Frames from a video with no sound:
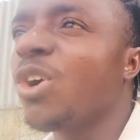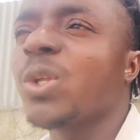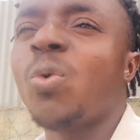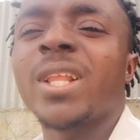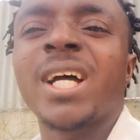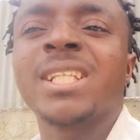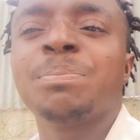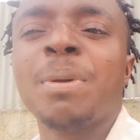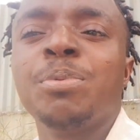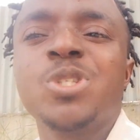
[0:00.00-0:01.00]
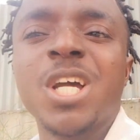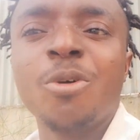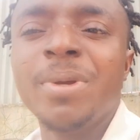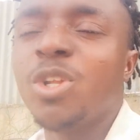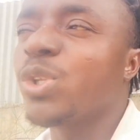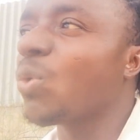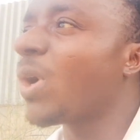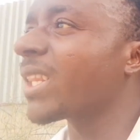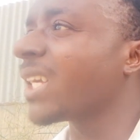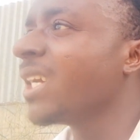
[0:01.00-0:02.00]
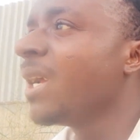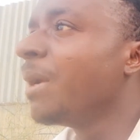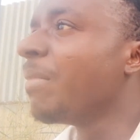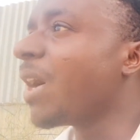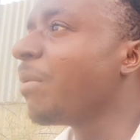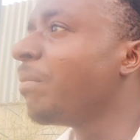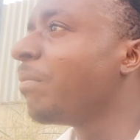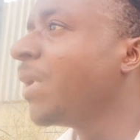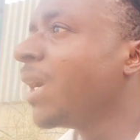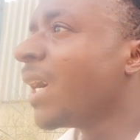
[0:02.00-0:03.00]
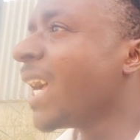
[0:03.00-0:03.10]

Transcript: not the one that the people tell me, not the one that my